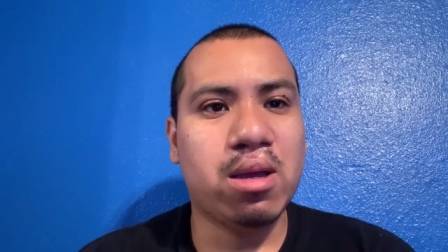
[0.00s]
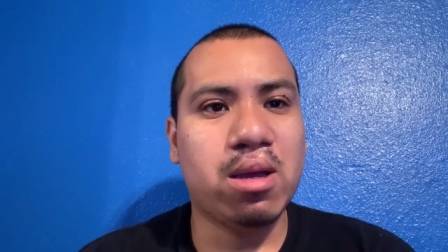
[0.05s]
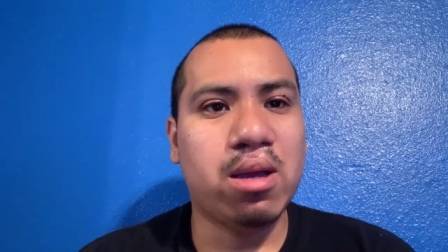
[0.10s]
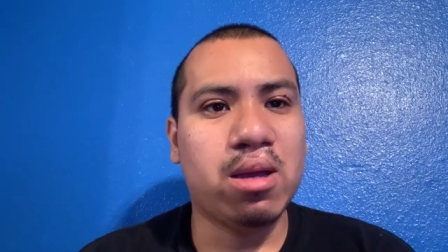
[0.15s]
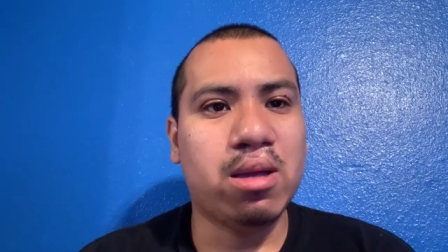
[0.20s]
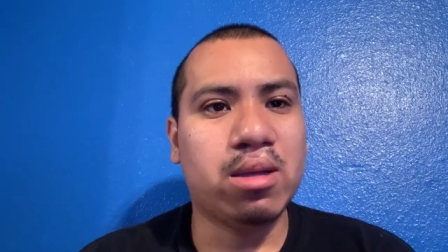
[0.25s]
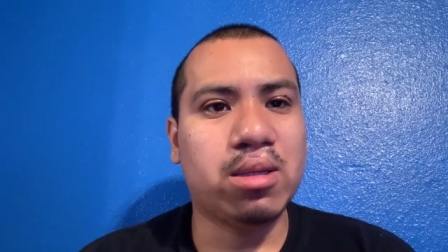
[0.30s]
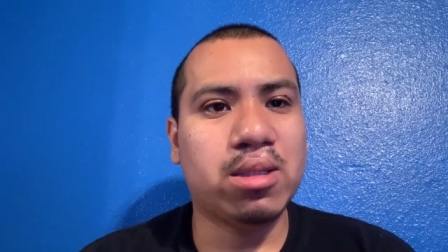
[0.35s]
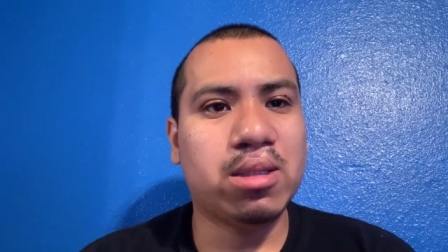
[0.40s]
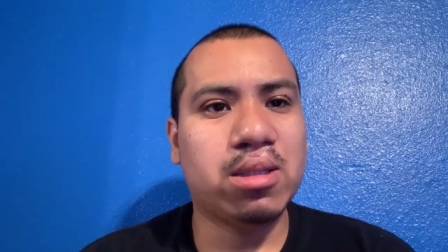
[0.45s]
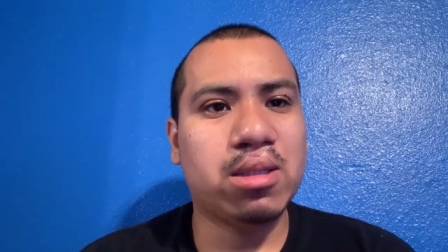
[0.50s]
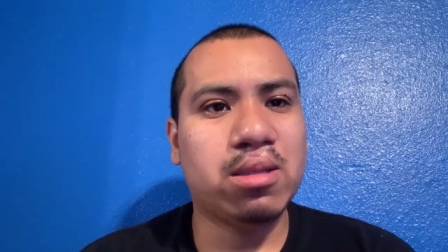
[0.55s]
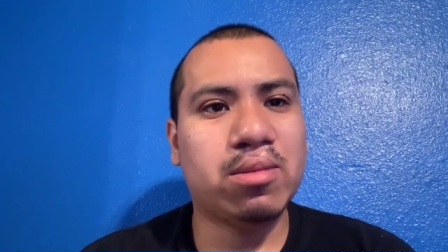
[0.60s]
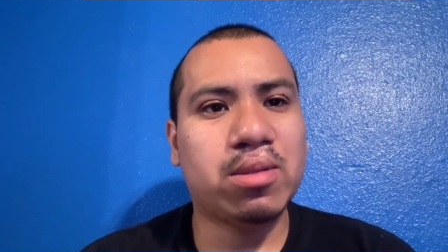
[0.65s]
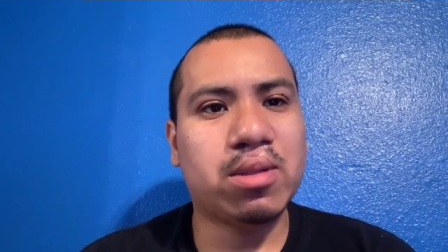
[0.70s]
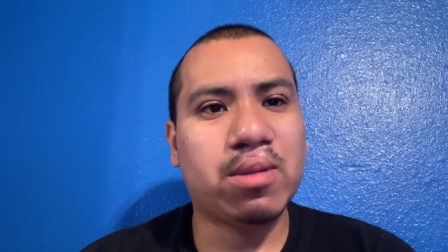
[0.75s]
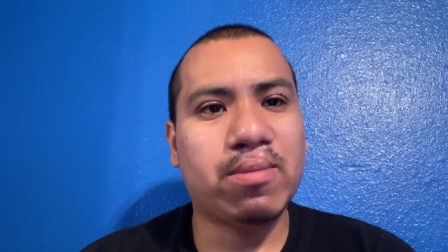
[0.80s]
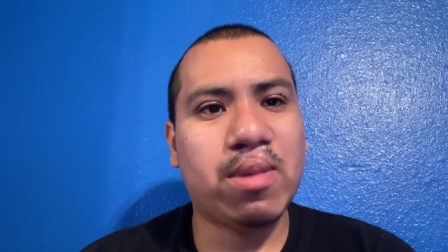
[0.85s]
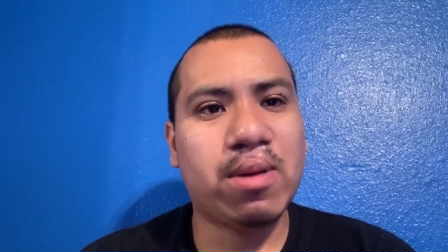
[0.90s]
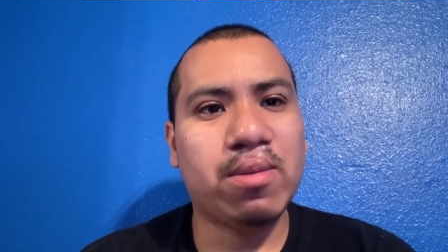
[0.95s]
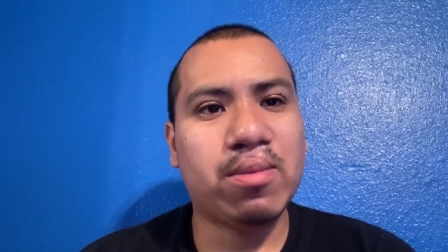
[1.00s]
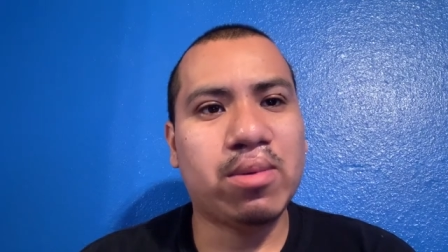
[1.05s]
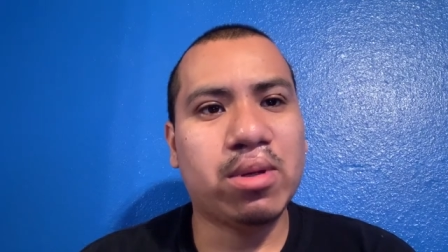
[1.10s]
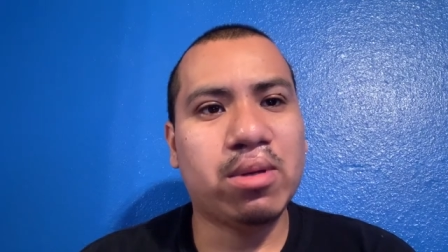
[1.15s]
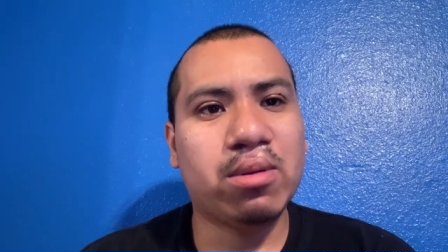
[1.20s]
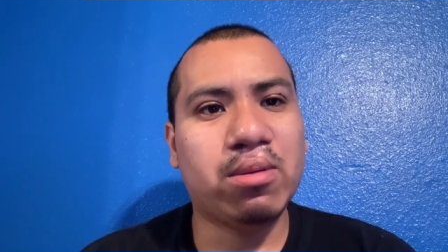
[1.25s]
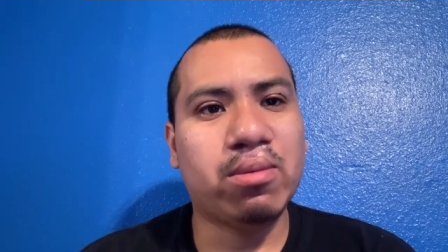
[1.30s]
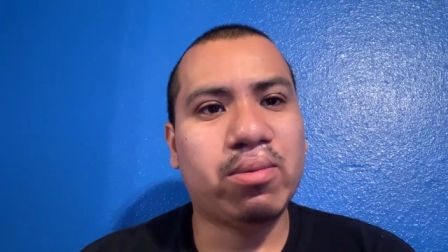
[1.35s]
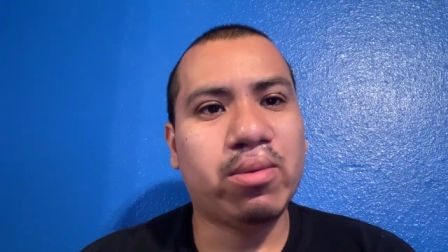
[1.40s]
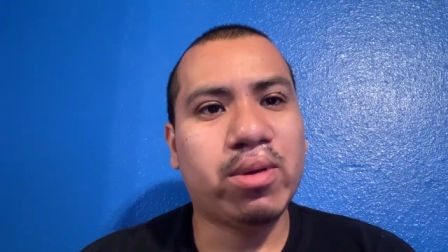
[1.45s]
And just live survivor
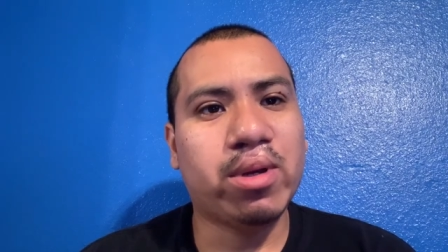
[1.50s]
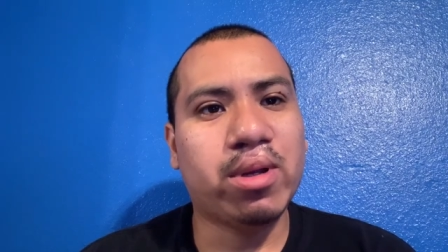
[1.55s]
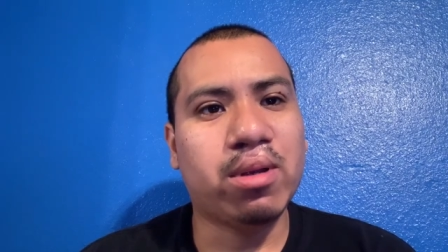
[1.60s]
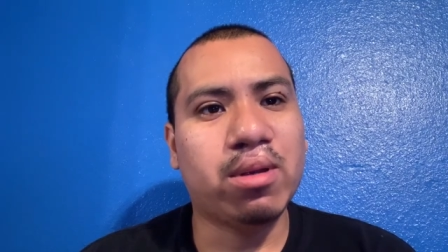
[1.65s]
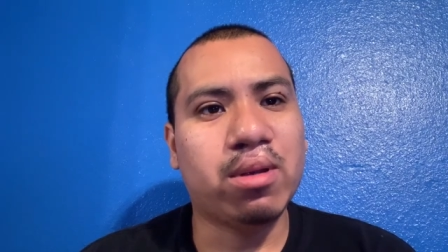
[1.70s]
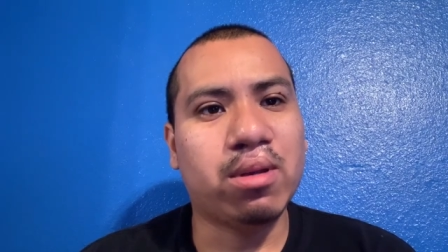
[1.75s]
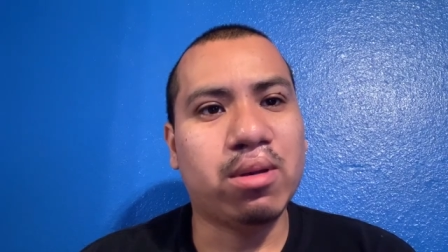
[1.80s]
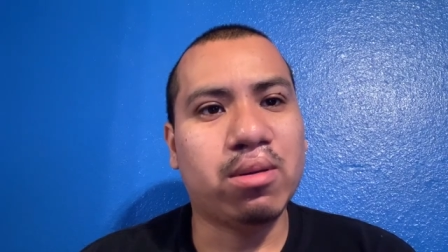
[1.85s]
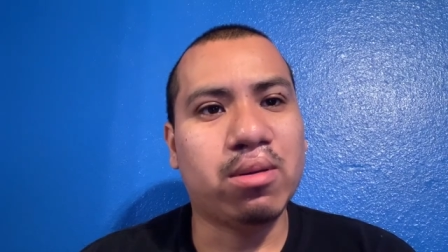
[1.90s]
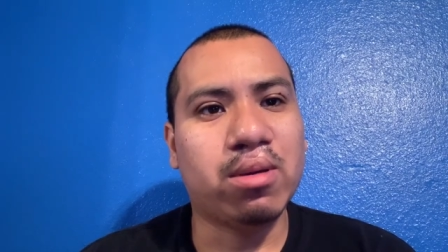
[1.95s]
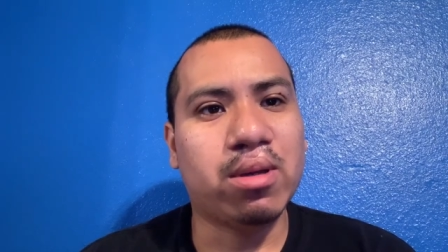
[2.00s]
guilt free, you know.